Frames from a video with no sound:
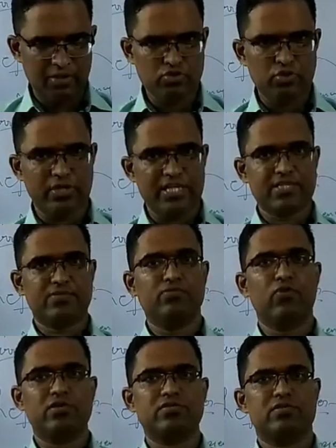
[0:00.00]
So this
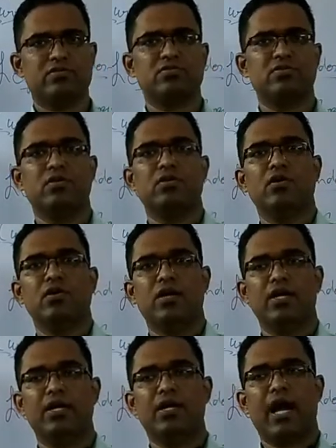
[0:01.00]
was,
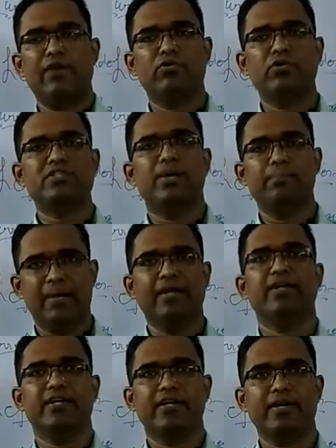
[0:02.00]
I won't say
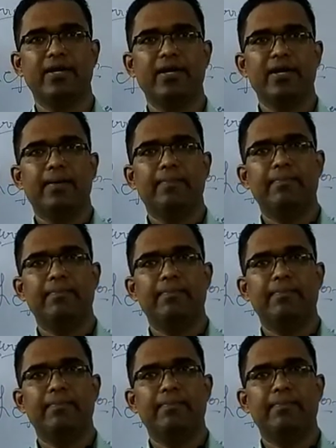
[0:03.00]
blunder,